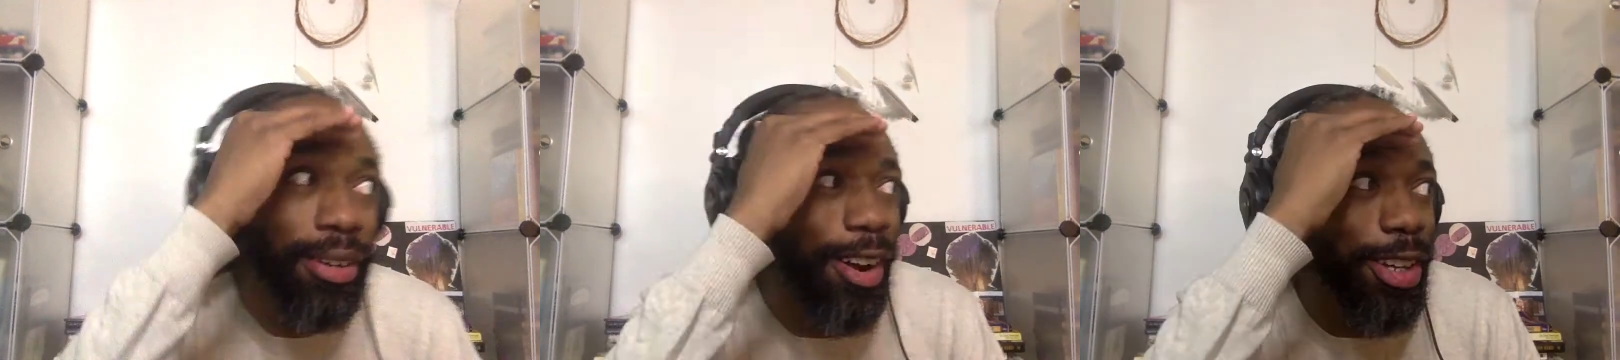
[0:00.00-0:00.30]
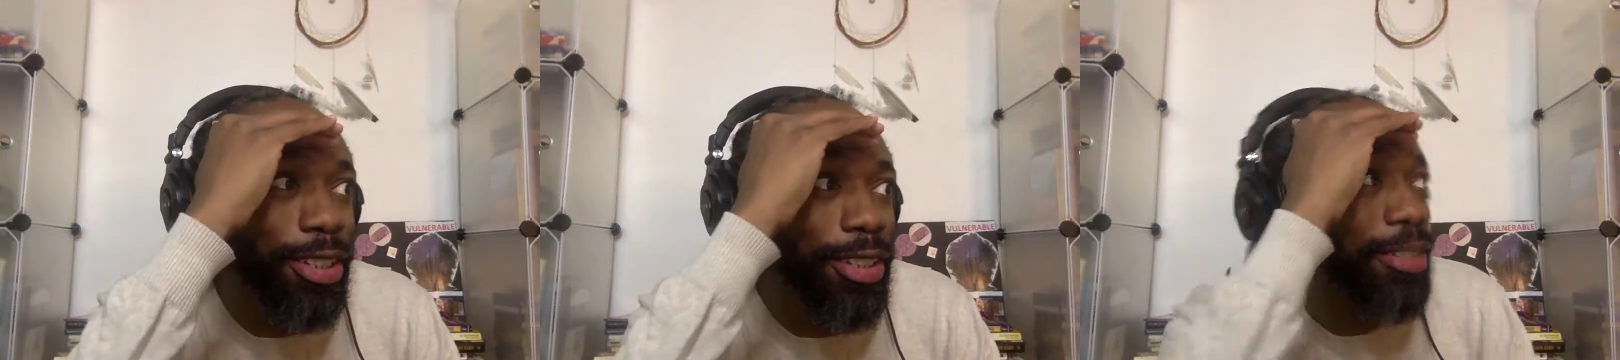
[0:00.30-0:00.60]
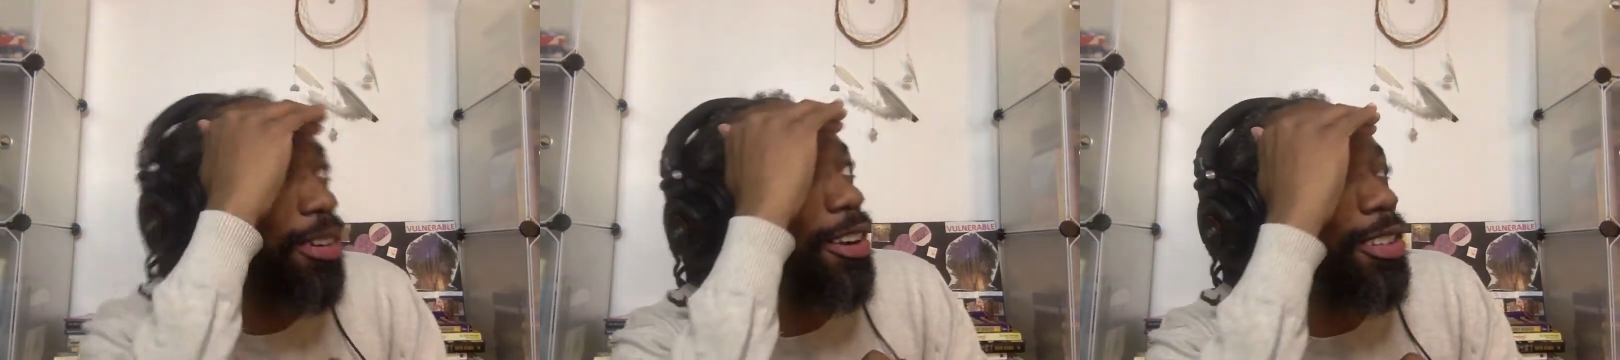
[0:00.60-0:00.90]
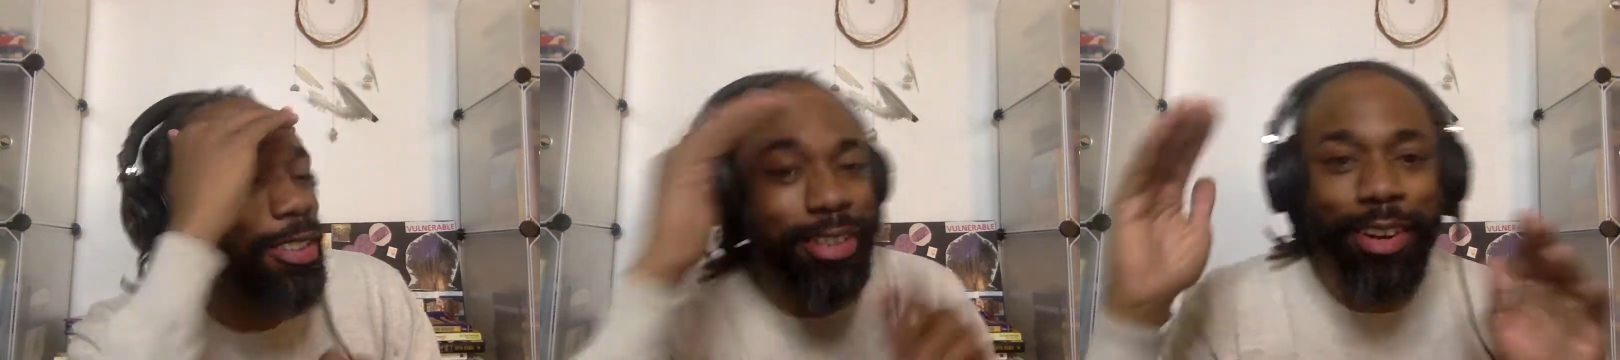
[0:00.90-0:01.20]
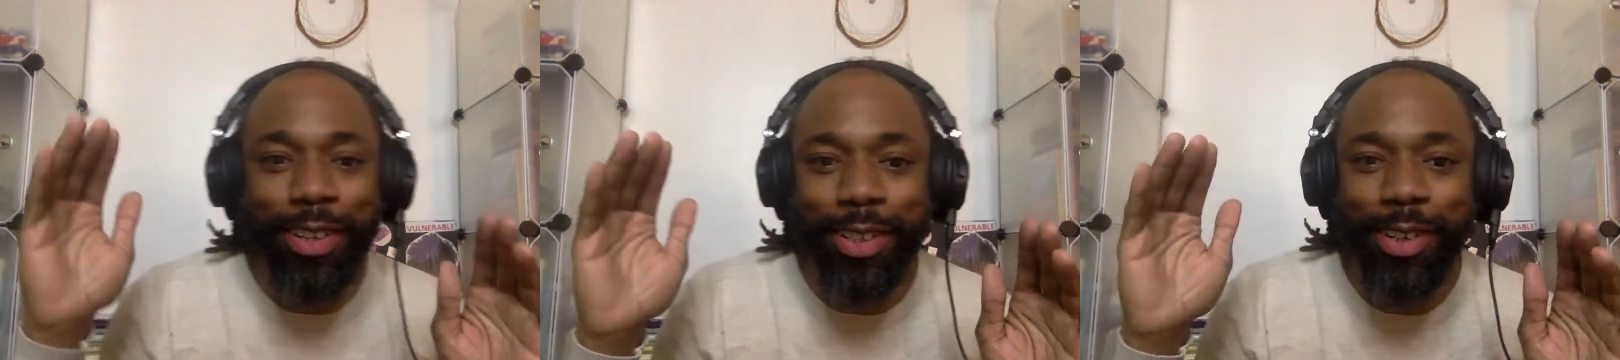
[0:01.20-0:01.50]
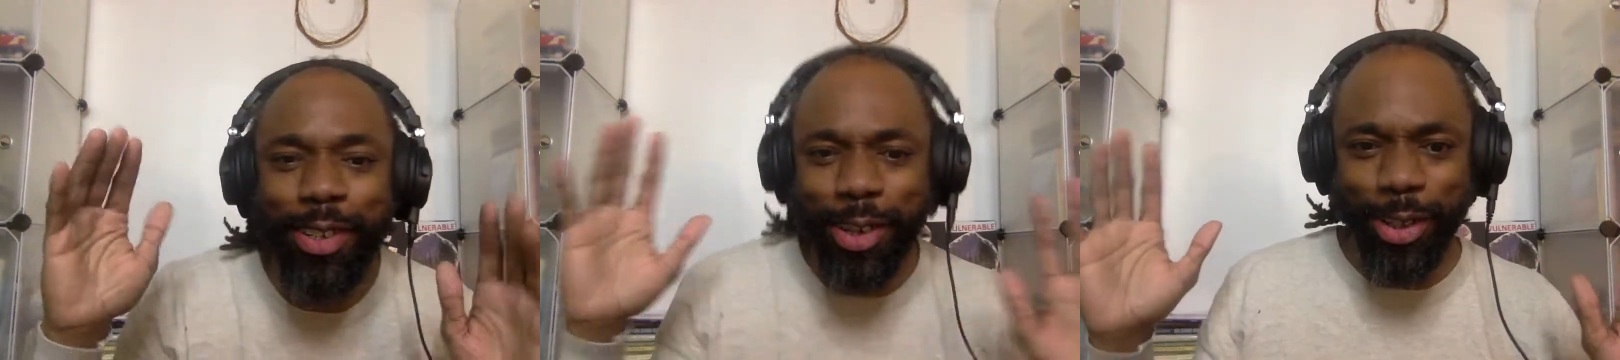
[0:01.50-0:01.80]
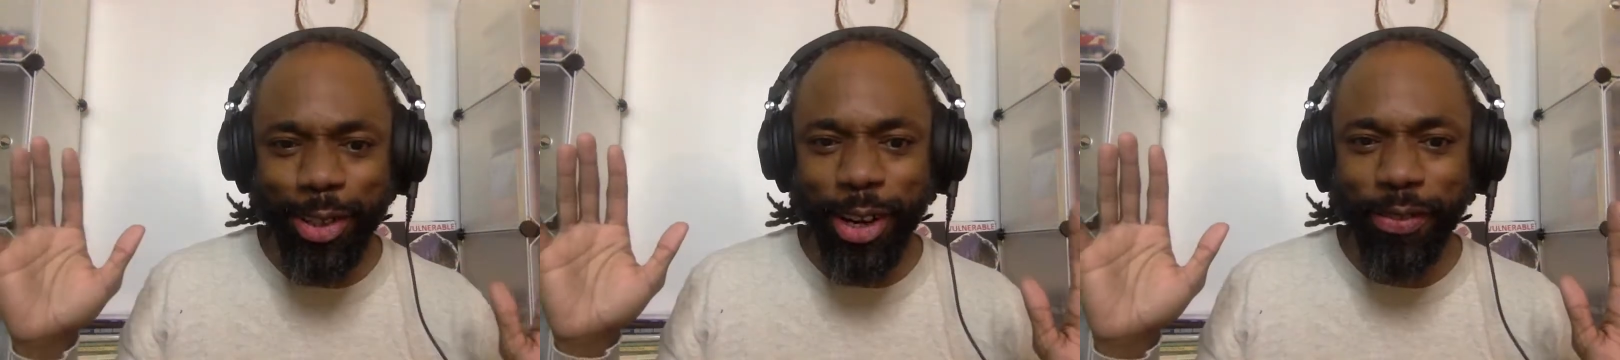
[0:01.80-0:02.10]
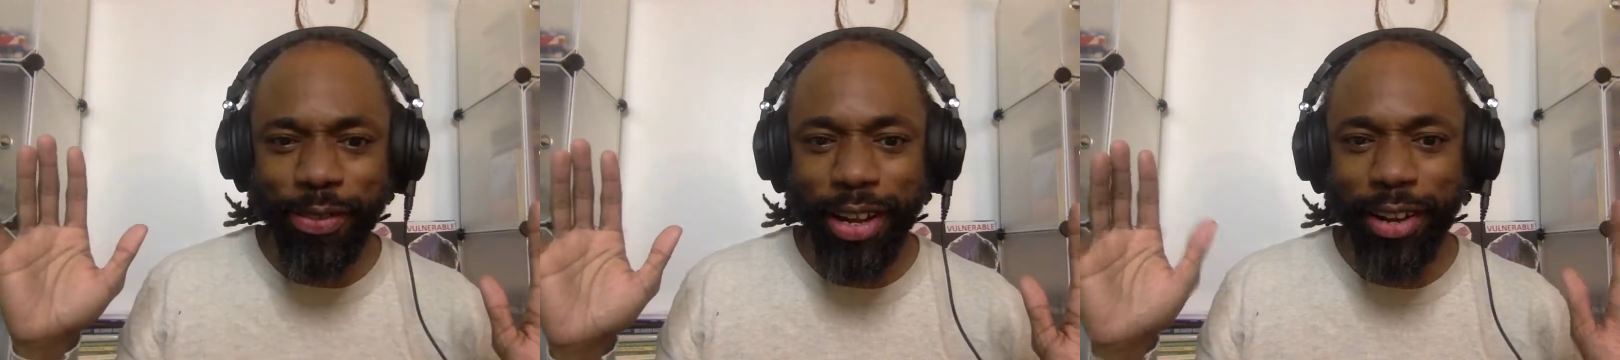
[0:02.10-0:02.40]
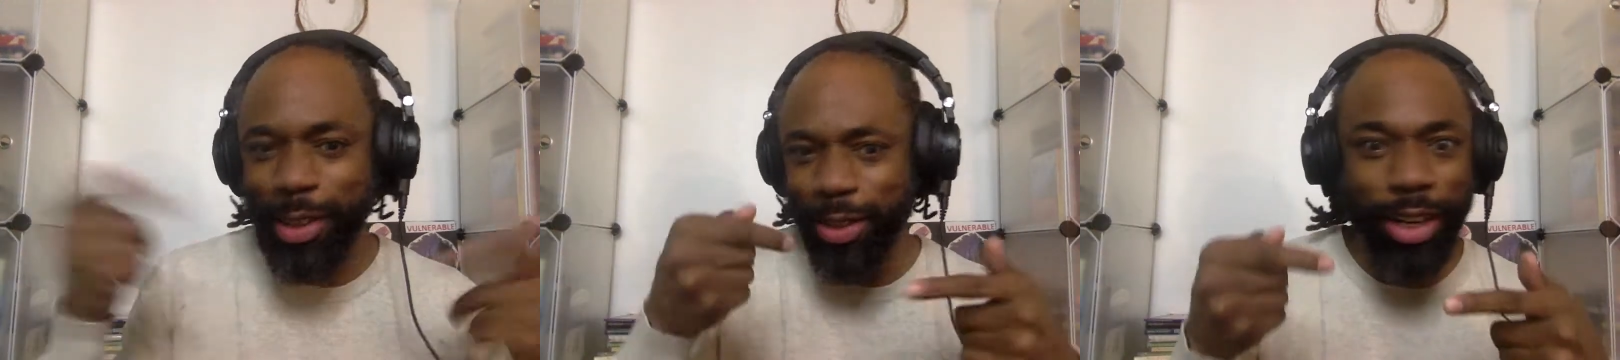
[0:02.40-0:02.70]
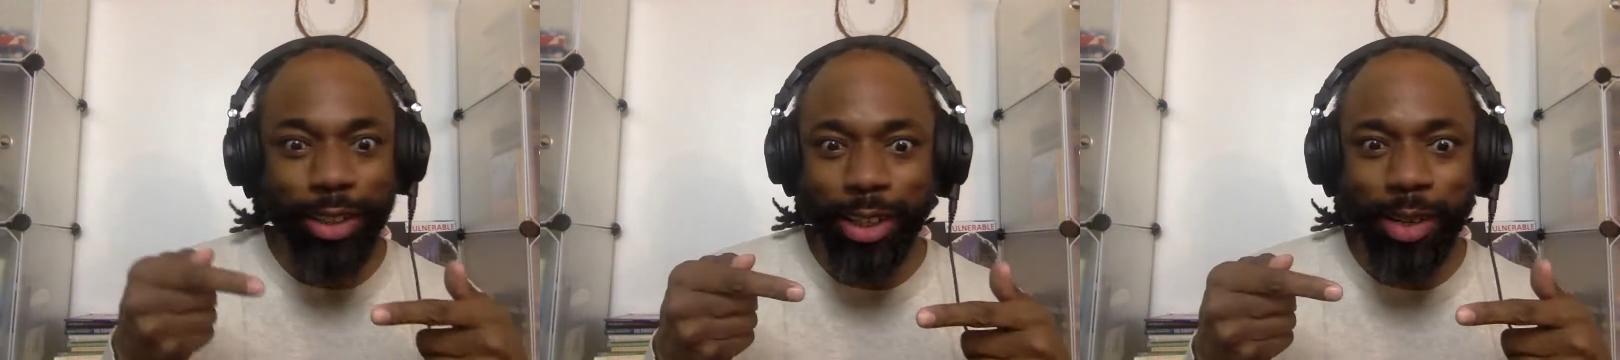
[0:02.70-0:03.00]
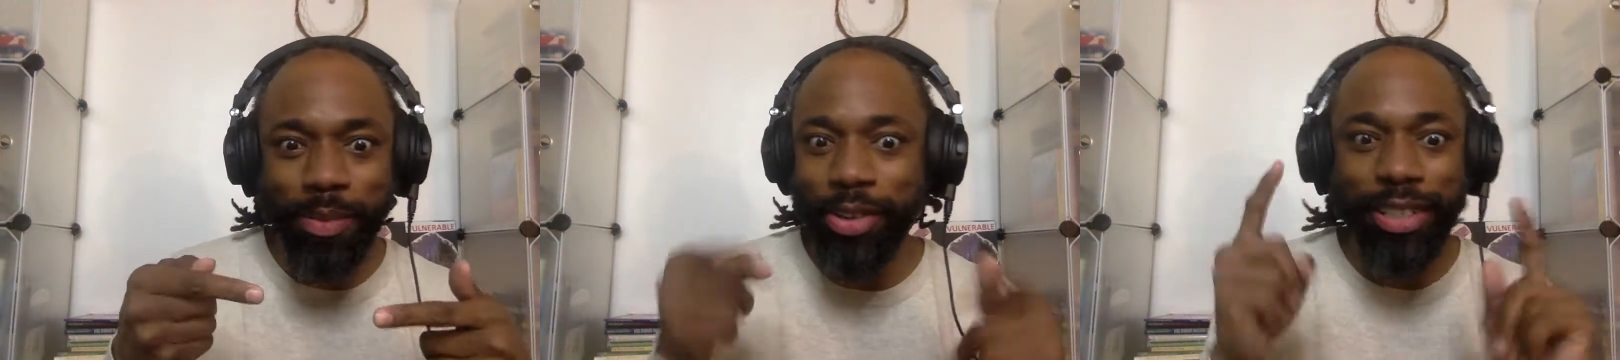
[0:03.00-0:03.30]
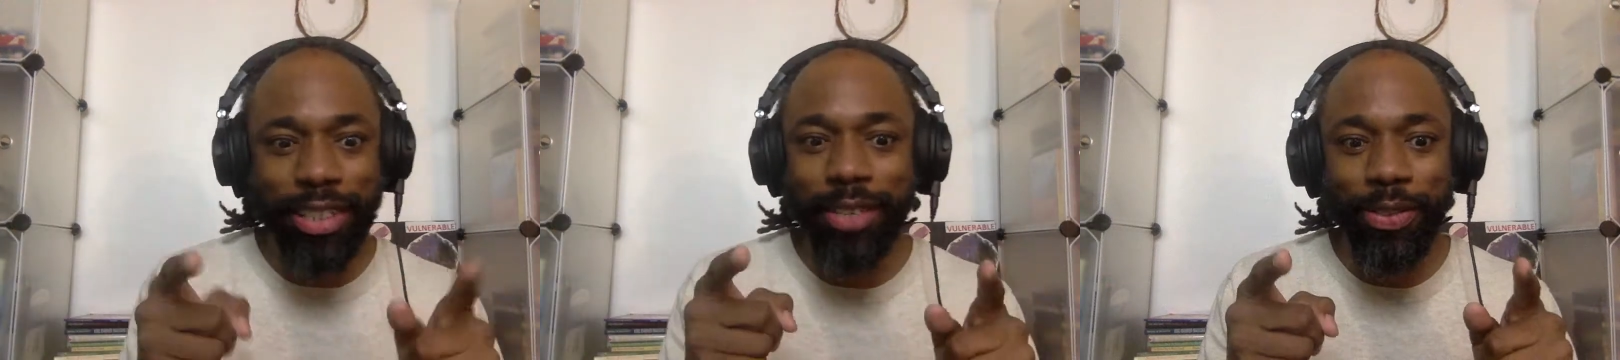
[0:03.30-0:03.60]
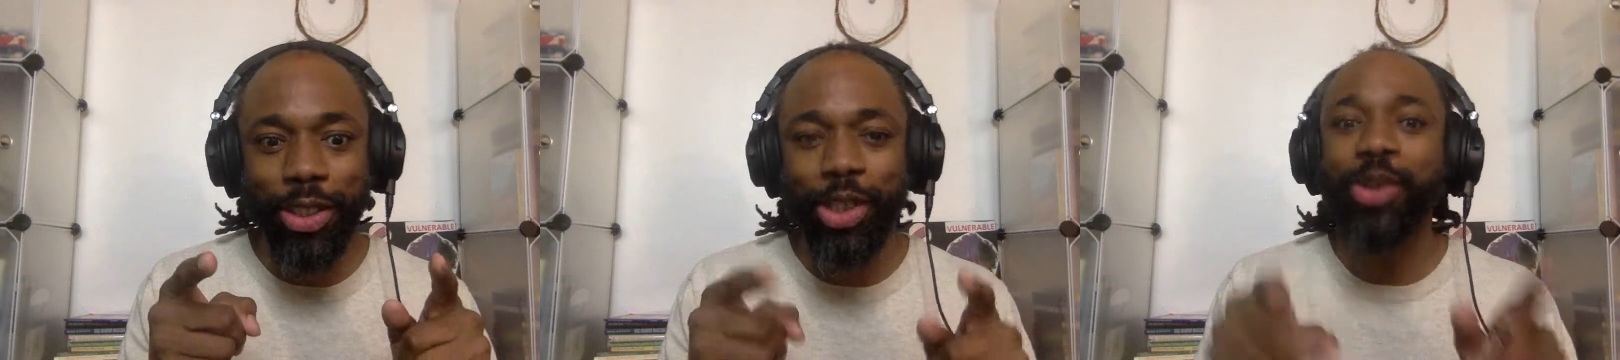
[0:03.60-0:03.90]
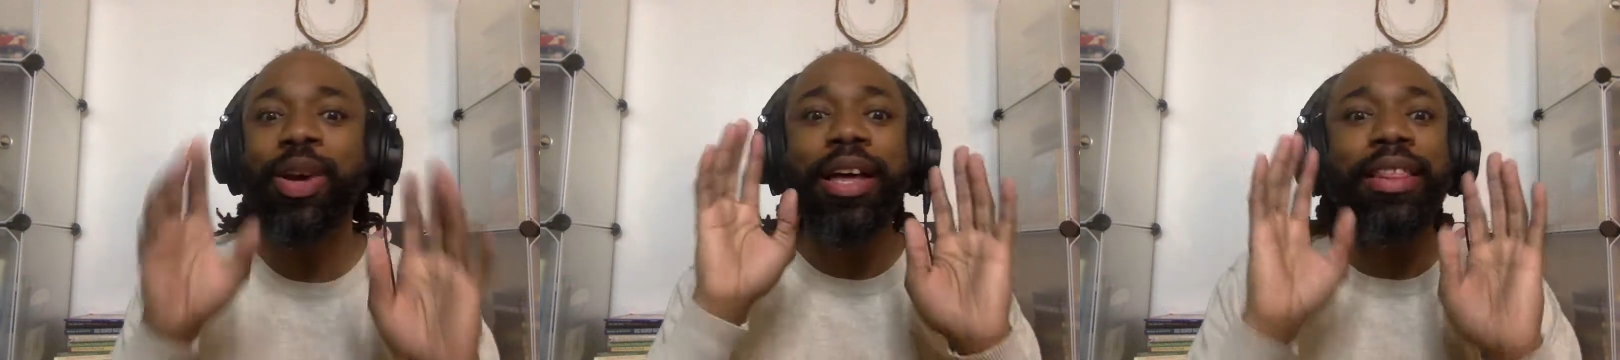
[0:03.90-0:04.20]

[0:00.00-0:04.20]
Are you looking? Are you looking? Are you searching? Are you trying to find it? Are you trying to look in the mirror to see if it's you?